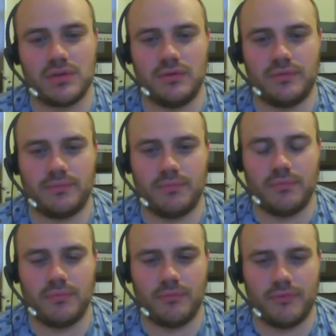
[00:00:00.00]
have,
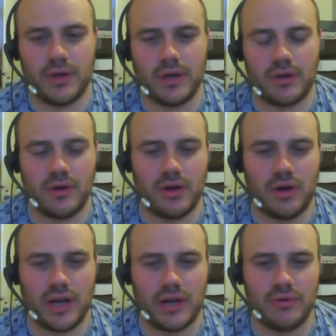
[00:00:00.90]
you know, gone
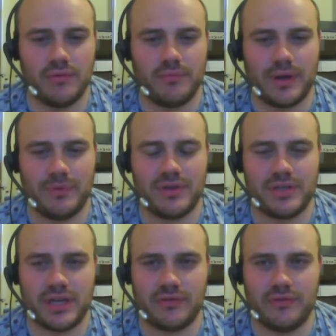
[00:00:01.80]
higher and maybe
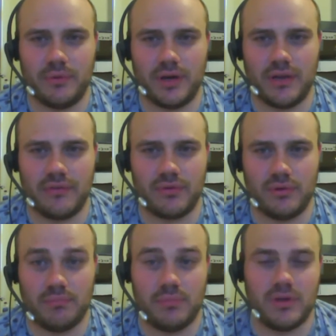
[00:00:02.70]
sixth or whatever,
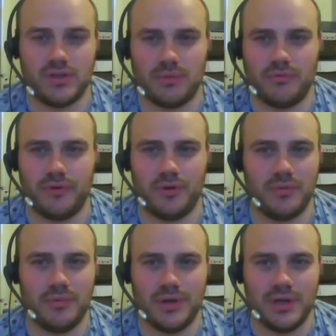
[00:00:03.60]
or top
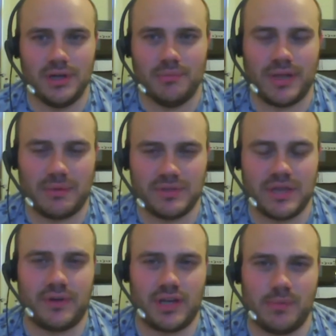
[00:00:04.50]
four but that was
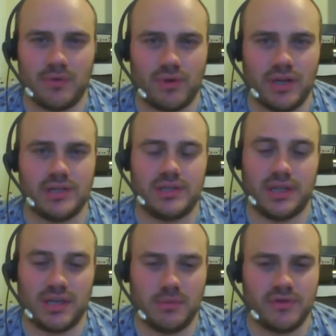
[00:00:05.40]
never going to be
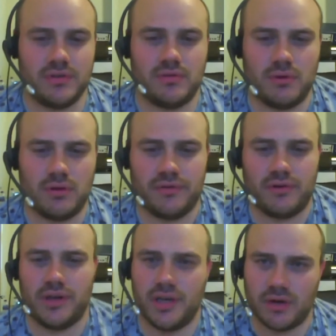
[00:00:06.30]
realistic. And we've still
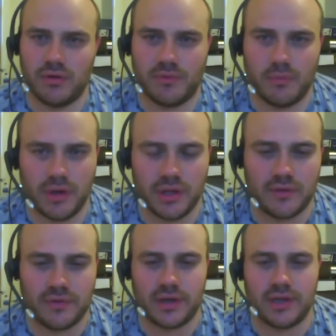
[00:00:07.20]
qualified in Europe from winning the
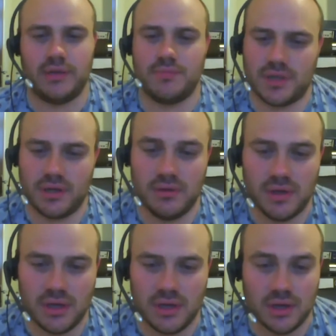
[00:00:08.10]
FA Cup. So
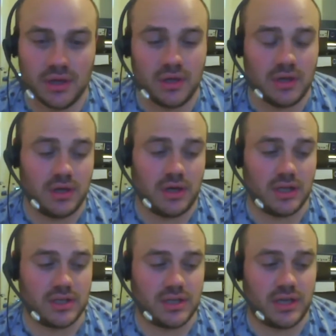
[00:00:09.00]

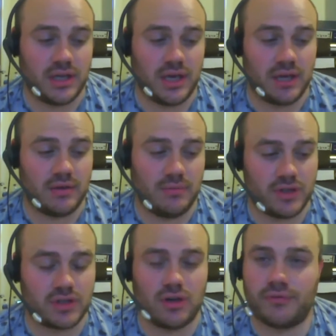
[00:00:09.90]
I'd say, yeah, we
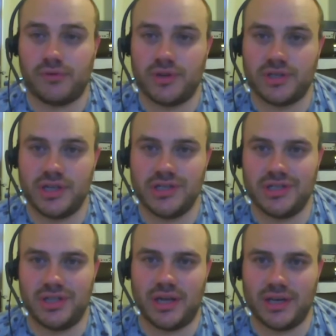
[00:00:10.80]
just got through the
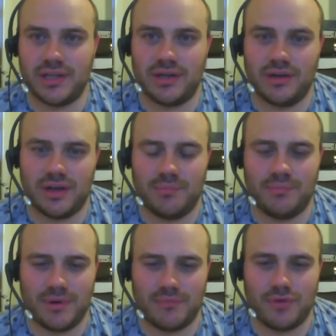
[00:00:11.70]
season in the end, and I'm
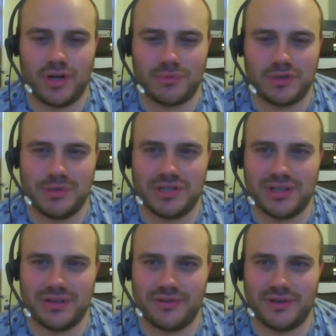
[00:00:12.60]
I'm really
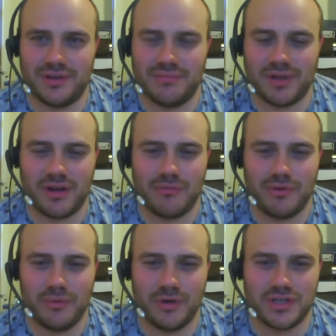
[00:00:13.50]
optimistic for going
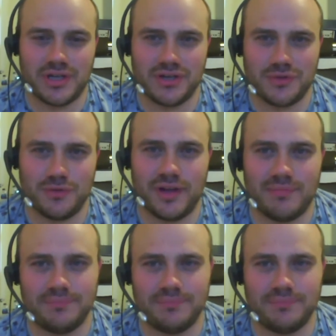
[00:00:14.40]
forward as an Arsenal fan.